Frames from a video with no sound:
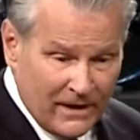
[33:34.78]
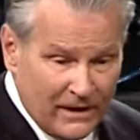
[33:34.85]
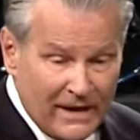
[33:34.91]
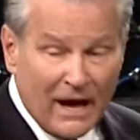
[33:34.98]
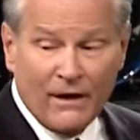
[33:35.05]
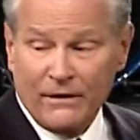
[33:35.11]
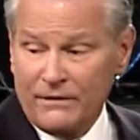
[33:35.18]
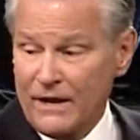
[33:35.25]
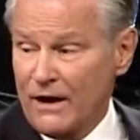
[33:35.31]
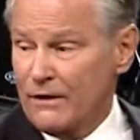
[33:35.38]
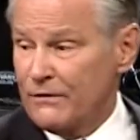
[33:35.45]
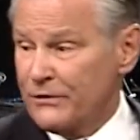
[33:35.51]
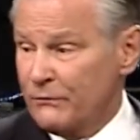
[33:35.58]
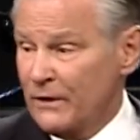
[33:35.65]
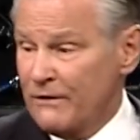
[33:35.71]
Now,
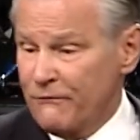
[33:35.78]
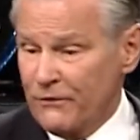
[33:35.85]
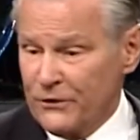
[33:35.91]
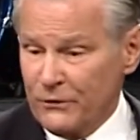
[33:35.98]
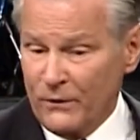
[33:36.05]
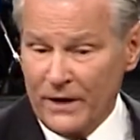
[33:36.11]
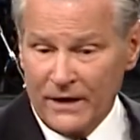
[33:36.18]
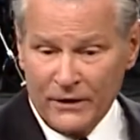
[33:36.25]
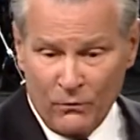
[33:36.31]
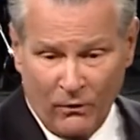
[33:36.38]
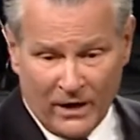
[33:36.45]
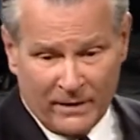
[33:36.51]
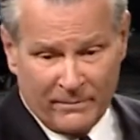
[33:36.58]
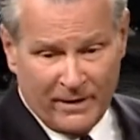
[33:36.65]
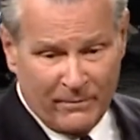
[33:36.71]
now three for three. You
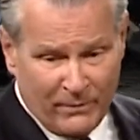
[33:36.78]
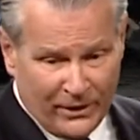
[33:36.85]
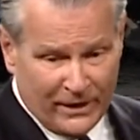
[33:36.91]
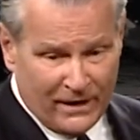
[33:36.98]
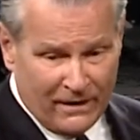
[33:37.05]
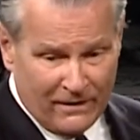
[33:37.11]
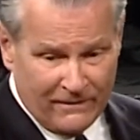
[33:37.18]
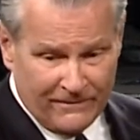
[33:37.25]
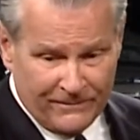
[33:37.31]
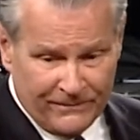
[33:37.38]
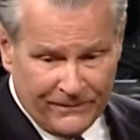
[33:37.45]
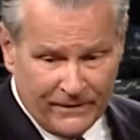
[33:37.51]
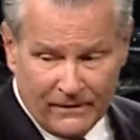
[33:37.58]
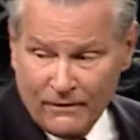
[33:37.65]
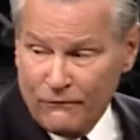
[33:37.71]
want to be a millionaire?
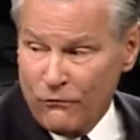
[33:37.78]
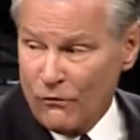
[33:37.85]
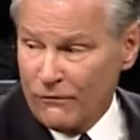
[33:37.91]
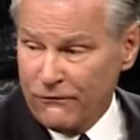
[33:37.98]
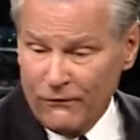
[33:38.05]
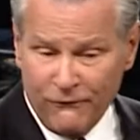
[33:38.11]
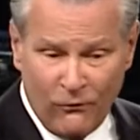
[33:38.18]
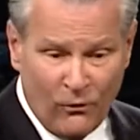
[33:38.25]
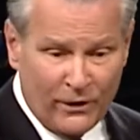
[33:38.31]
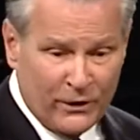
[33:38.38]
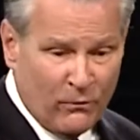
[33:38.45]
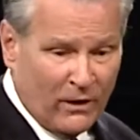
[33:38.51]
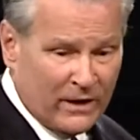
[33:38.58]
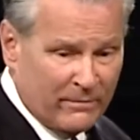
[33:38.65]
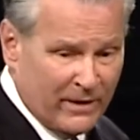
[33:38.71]
Four for four,
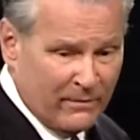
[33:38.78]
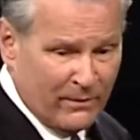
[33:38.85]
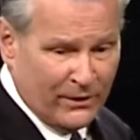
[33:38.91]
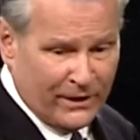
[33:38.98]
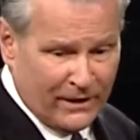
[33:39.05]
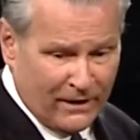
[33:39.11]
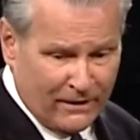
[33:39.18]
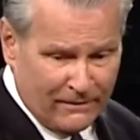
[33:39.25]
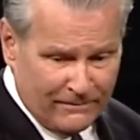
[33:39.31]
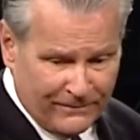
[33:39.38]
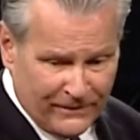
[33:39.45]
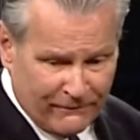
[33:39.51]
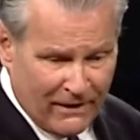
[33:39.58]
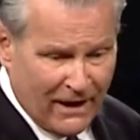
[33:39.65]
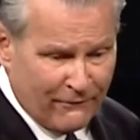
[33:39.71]
you want to be a millionaire?
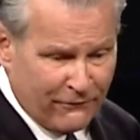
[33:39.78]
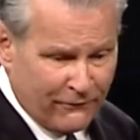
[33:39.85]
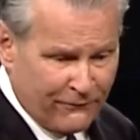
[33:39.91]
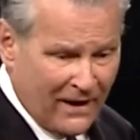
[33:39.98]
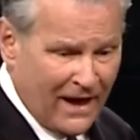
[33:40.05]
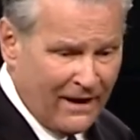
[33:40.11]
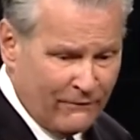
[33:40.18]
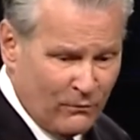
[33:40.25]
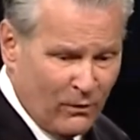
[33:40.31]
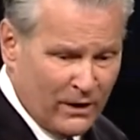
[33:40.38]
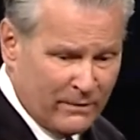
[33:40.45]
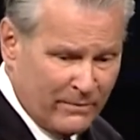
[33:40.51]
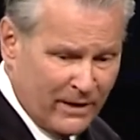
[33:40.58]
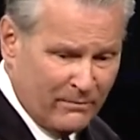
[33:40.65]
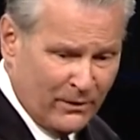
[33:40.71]
Five for five, you want
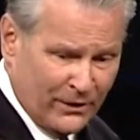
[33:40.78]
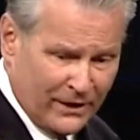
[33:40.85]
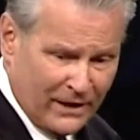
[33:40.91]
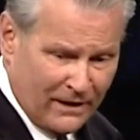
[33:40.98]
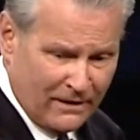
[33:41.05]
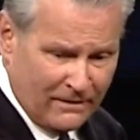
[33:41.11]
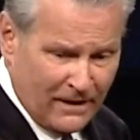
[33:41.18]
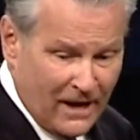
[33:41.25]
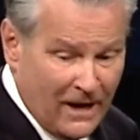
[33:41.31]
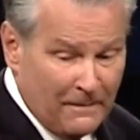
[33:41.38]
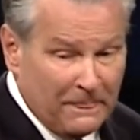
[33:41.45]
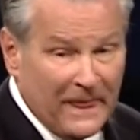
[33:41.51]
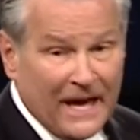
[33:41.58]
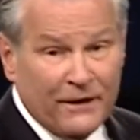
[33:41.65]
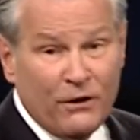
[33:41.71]
to be a millionaire?
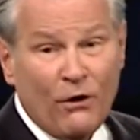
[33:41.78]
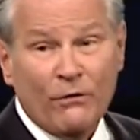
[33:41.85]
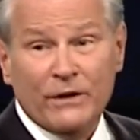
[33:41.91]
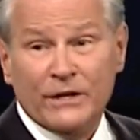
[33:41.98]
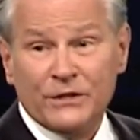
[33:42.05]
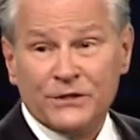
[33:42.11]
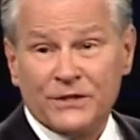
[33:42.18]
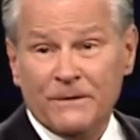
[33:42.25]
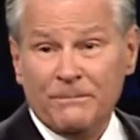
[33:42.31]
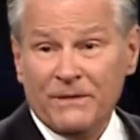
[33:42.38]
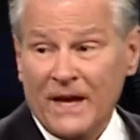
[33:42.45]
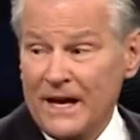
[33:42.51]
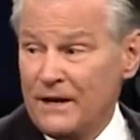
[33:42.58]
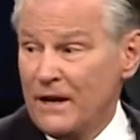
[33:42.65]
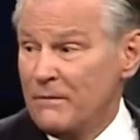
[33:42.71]
And notice,
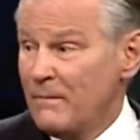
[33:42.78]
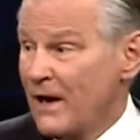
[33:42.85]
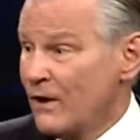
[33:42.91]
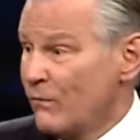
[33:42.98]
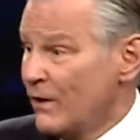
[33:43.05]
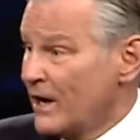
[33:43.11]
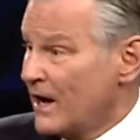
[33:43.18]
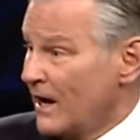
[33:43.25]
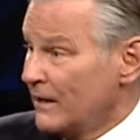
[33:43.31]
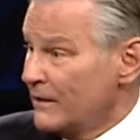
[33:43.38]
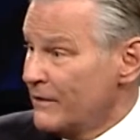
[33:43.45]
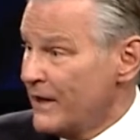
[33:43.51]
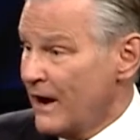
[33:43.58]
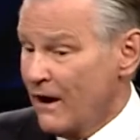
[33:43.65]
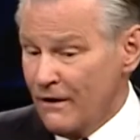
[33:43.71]
it doesn't matter what
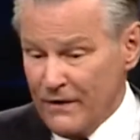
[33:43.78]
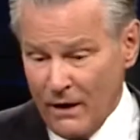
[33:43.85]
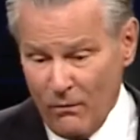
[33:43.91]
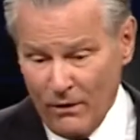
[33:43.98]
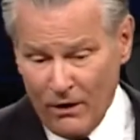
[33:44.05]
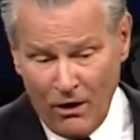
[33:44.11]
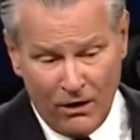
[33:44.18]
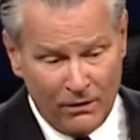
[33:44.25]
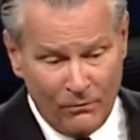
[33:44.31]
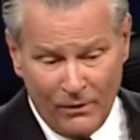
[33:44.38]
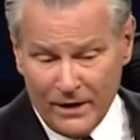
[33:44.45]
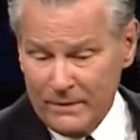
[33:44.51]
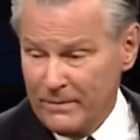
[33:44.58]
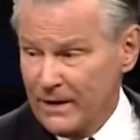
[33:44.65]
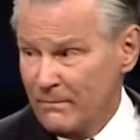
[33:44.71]
color they are, they all
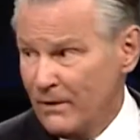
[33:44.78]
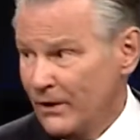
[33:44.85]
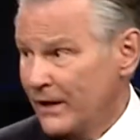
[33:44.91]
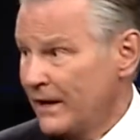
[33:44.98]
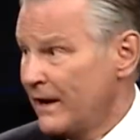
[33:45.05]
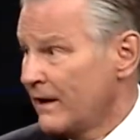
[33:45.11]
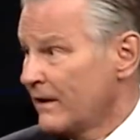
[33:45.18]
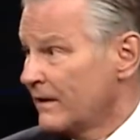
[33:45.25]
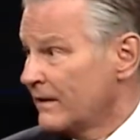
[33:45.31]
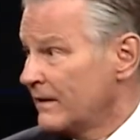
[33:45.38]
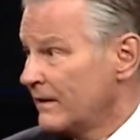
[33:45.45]
want to be a millionaire.